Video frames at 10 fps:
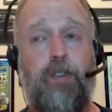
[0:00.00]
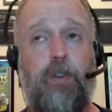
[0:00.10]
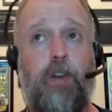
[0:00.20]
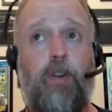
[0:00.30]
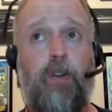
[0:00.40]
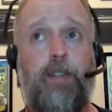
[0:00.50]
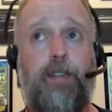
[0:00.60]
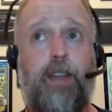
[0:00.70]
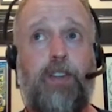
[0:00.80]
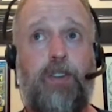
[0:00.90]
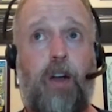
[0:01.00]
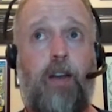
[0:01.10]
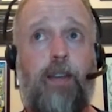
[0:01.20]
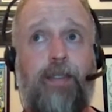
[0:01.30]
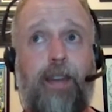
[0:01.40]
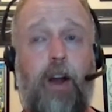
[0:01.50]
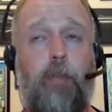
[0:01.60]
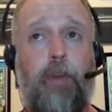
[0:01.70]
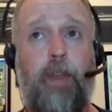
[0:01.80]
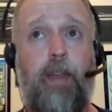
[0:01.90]
unit, or it's a shock
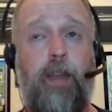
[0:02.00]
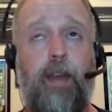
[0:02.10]
therapy